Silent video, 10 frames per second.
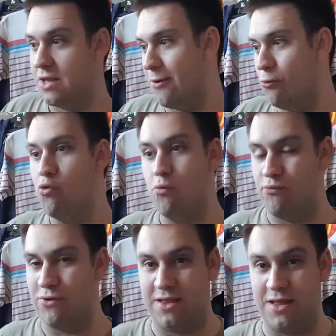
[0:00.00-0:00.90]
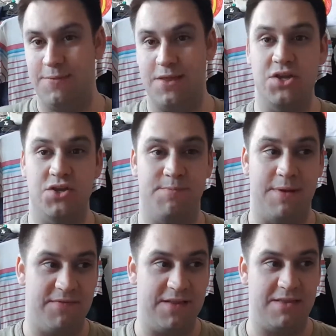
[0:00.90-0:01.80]
They're all brilliant adaptations, but
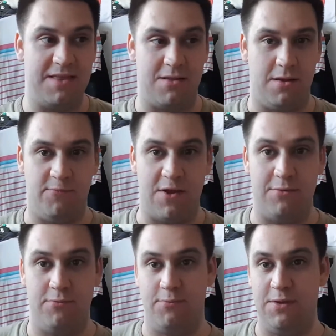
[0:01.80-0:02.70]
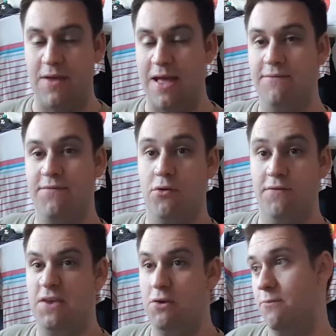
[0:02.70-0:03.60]
I think this time round we have got a
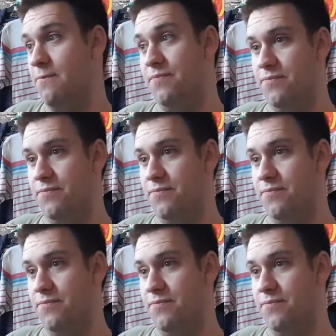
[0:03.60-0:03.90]
few